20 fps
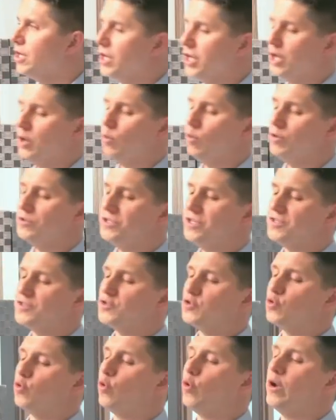It will
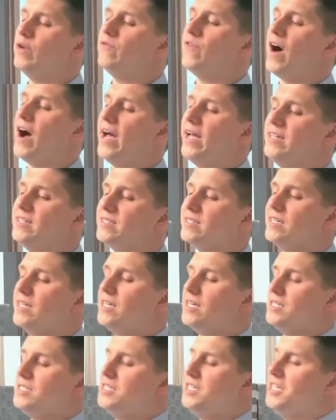destroy vice,
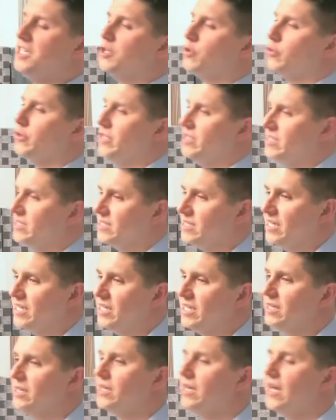decrease
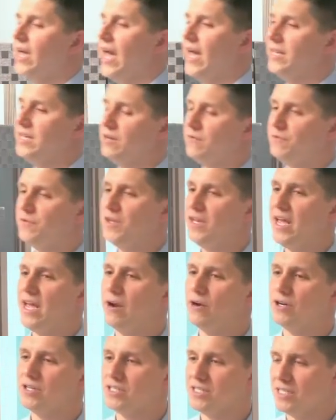sin, and defeat
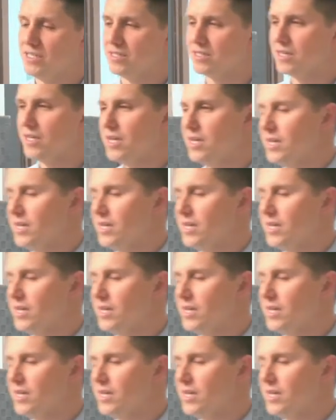heresies.